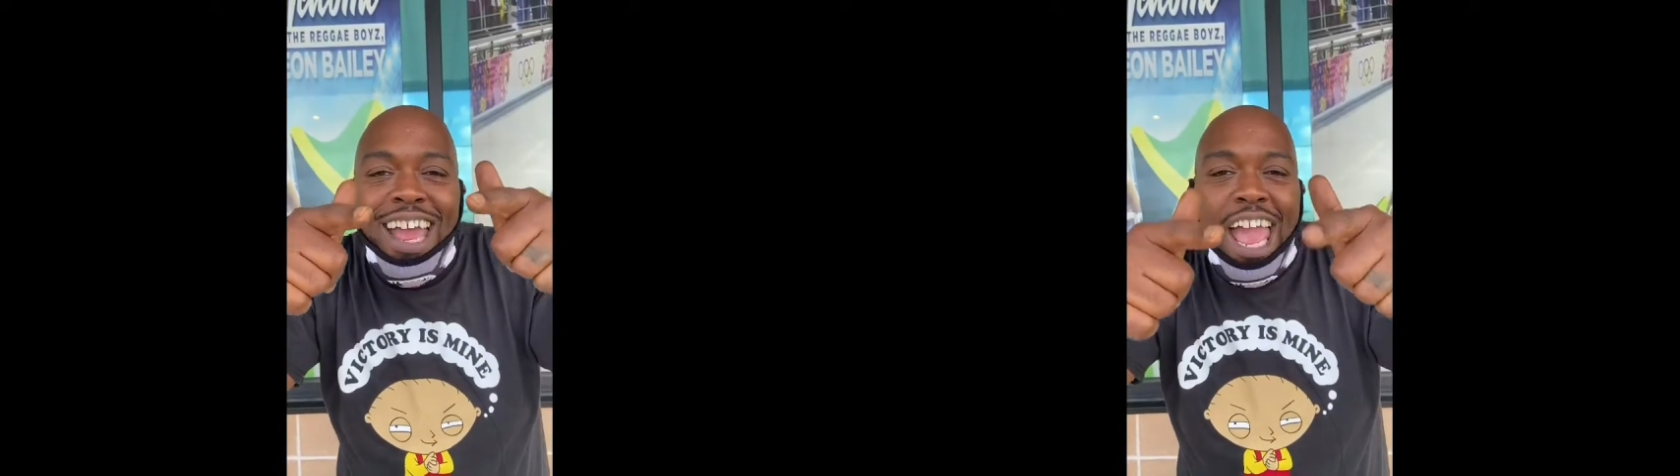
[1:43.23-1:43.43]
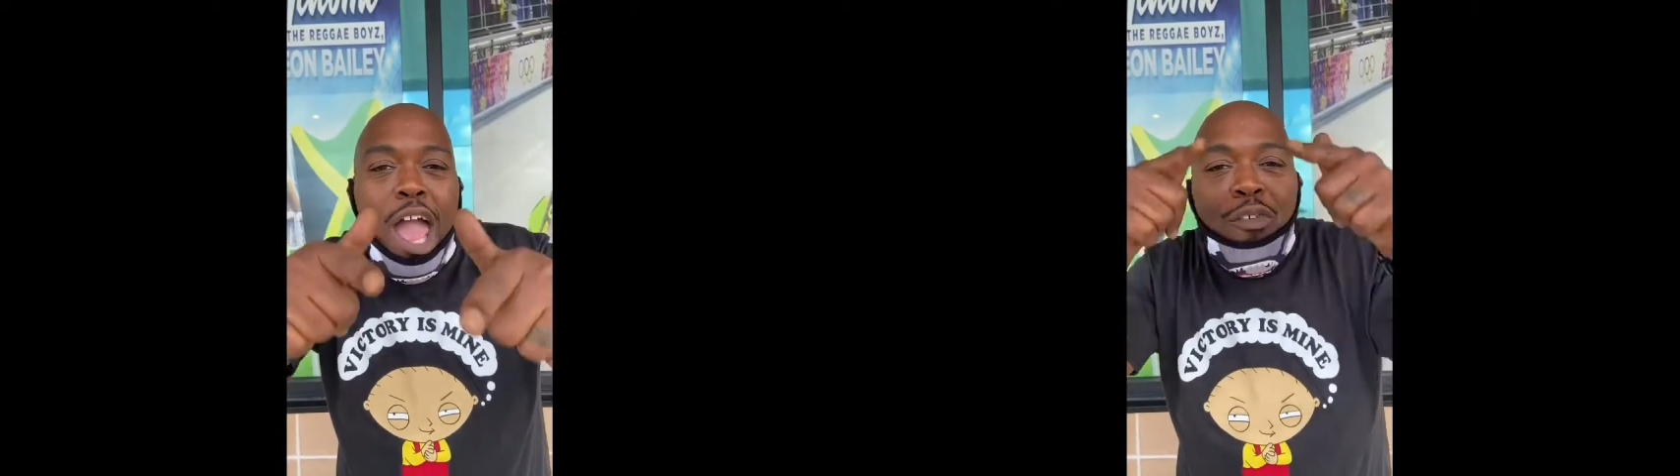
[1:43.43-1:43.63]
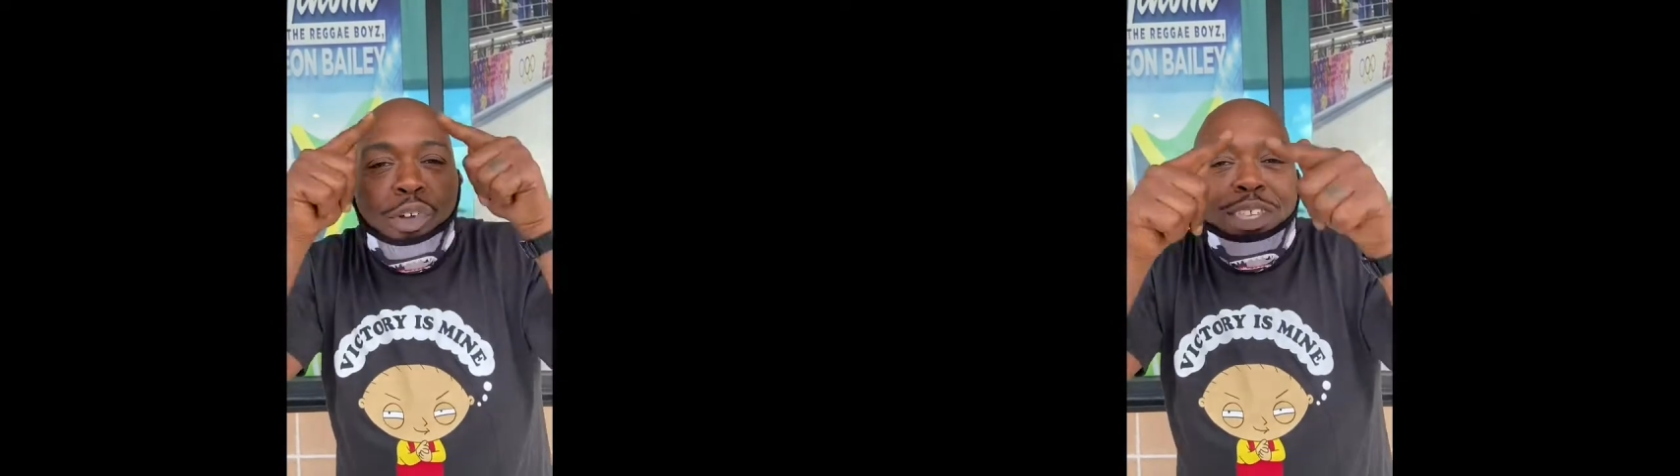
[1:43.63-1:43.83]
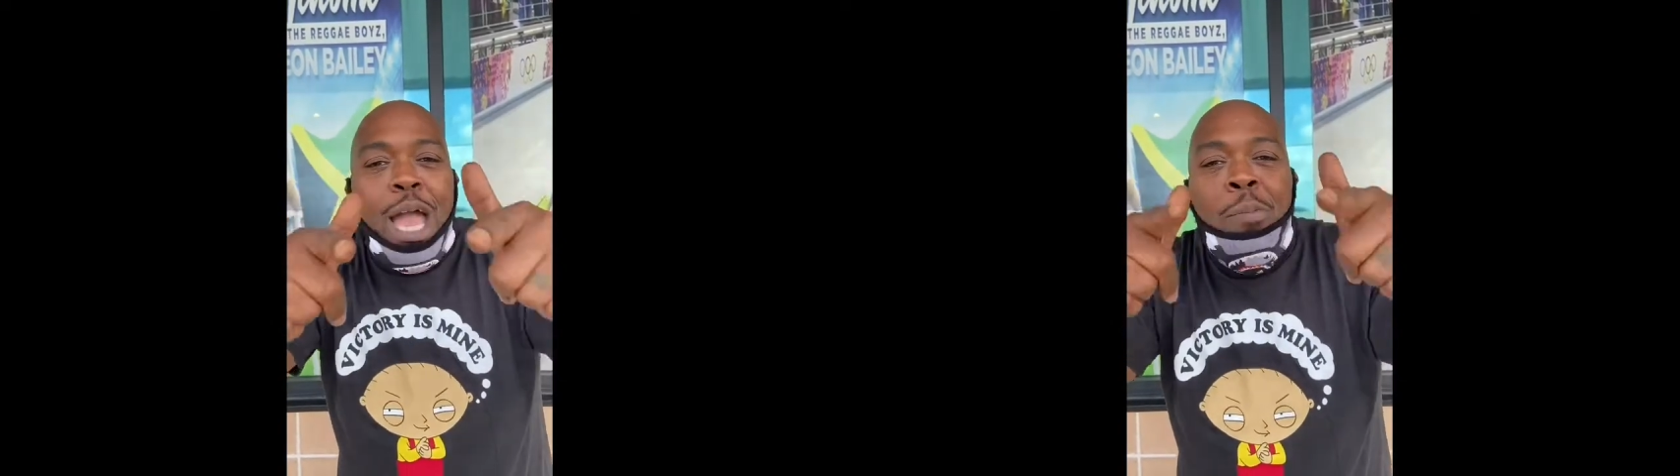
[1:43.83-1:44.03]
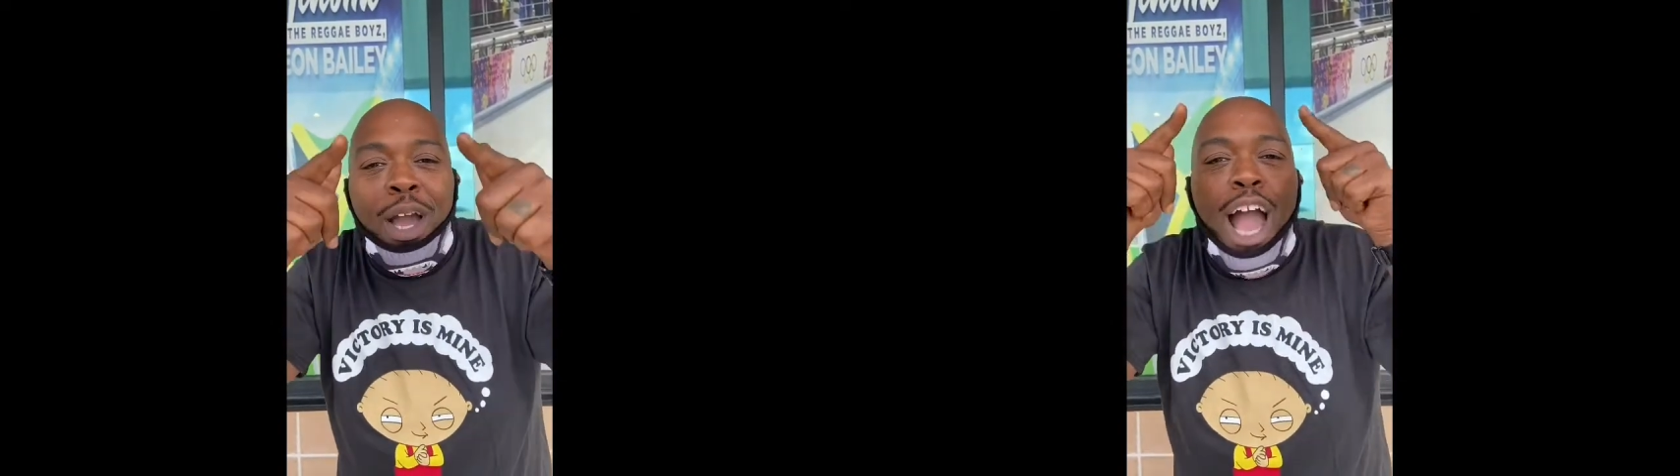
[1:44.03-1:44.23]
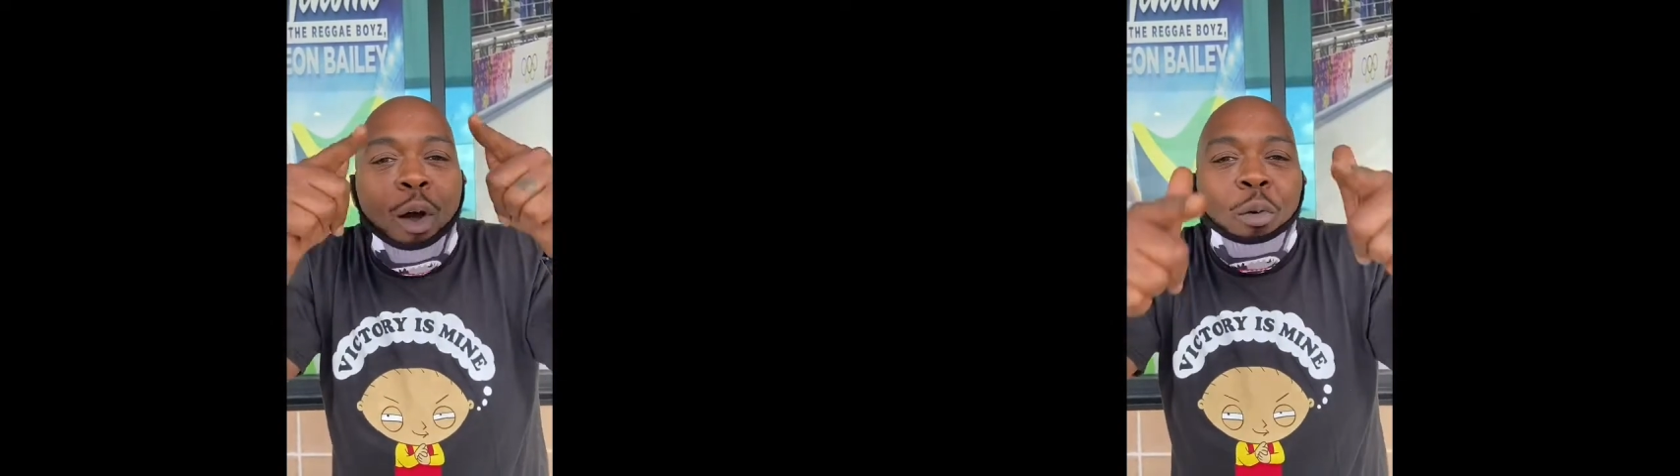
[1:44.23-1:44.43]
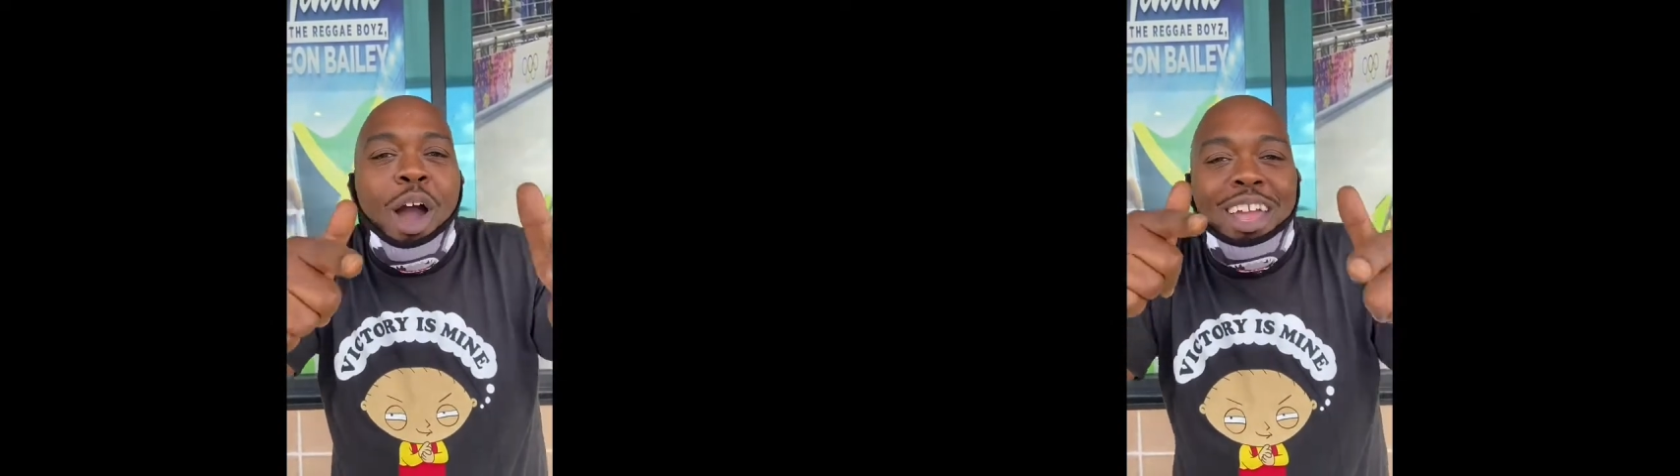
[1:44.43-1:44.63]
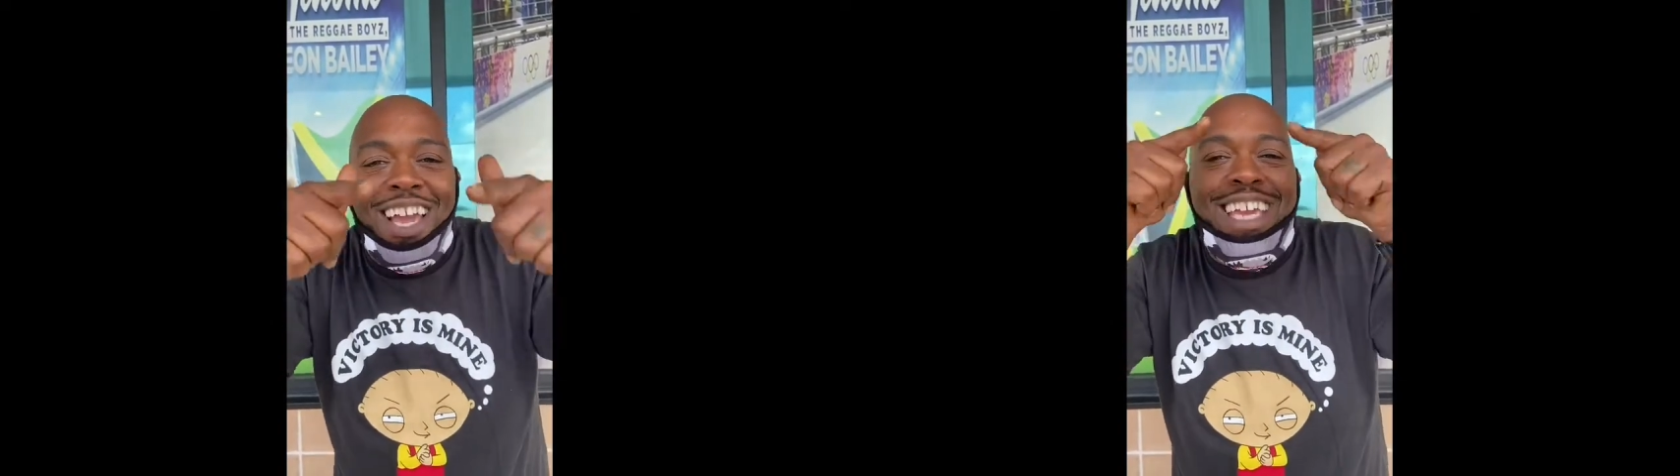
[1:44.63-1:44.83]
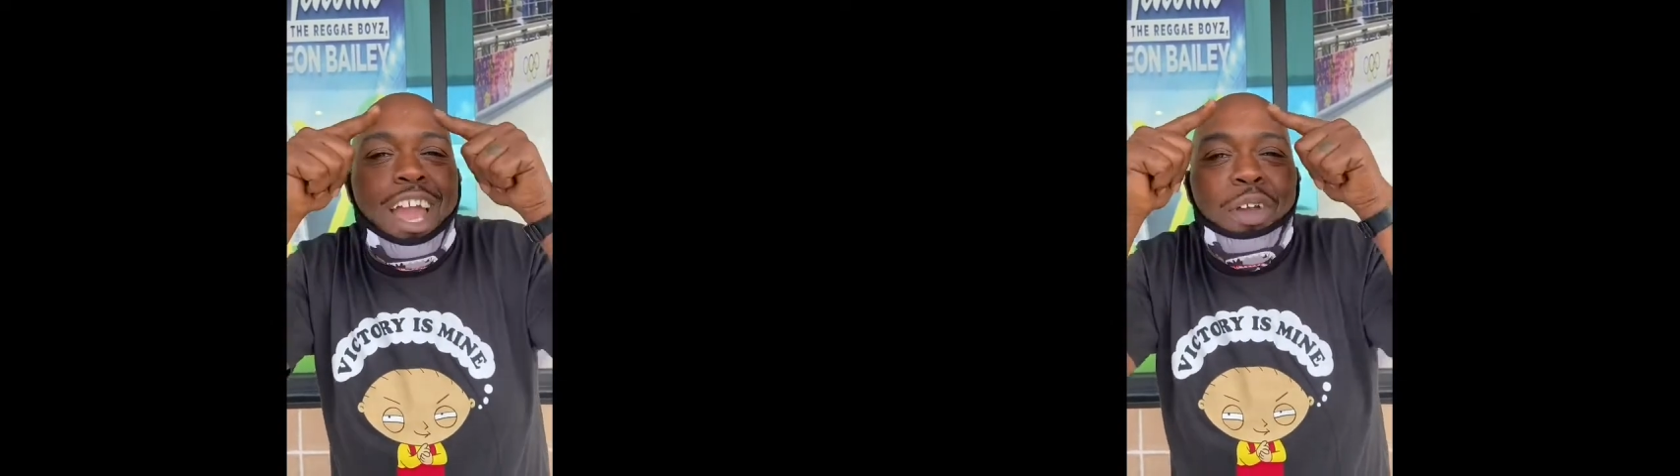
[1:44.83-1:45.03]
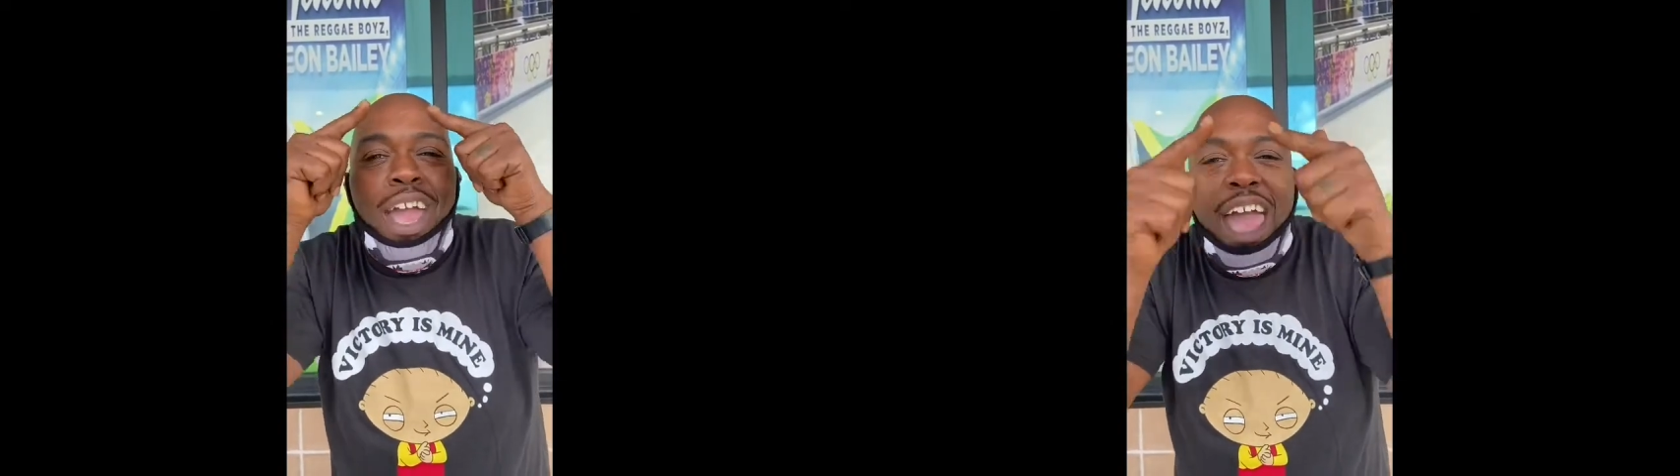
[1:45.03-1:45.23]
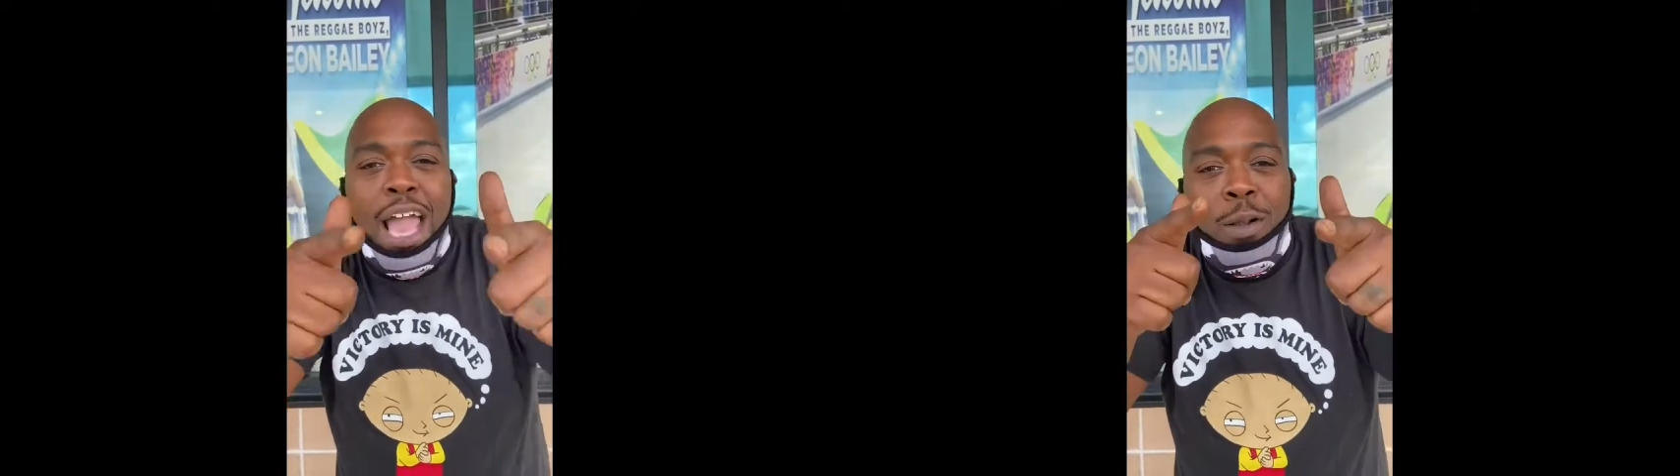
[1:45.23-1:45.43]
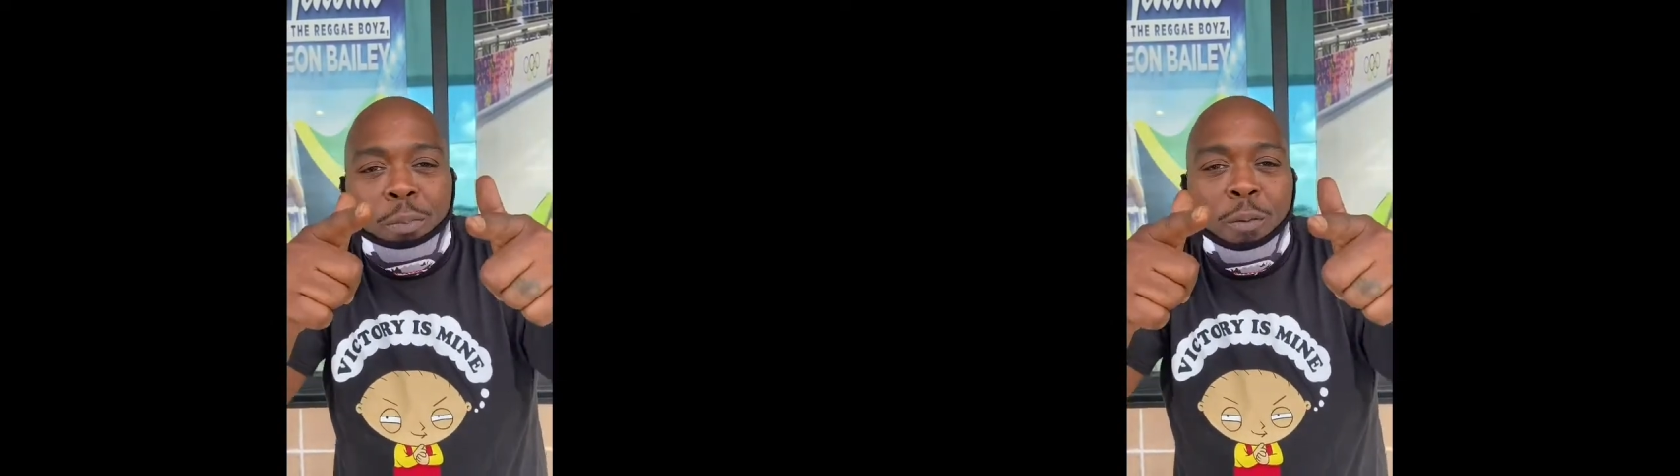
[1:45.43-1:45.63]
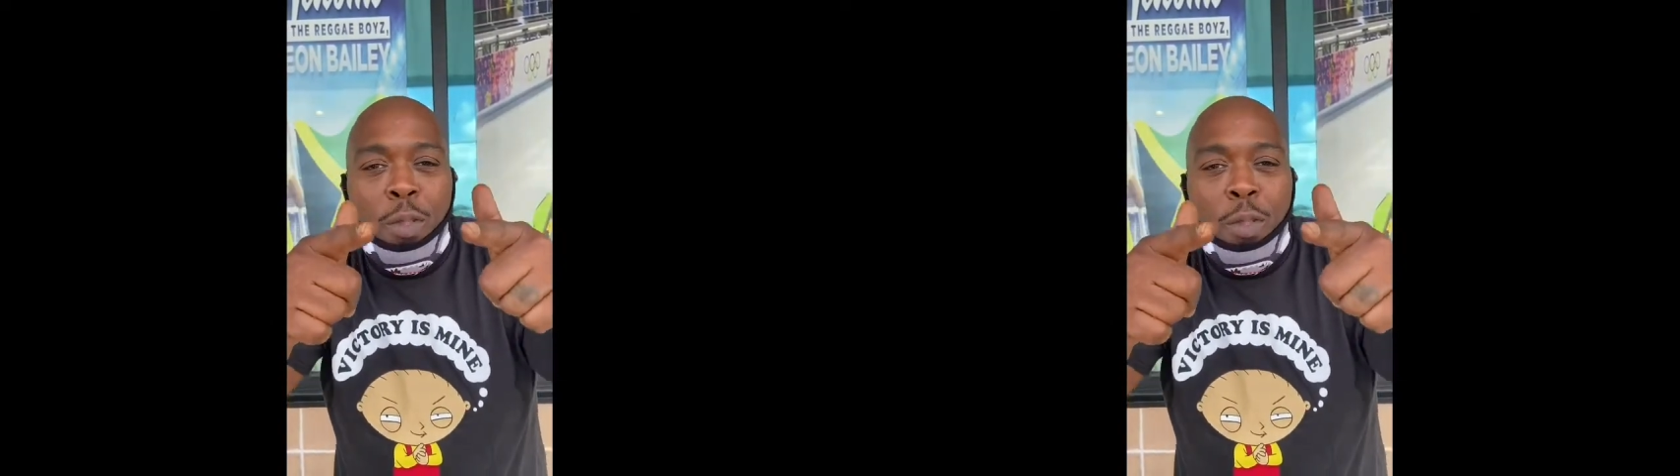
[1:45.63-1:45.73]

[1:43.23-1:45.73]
Every time you go war, you carry help.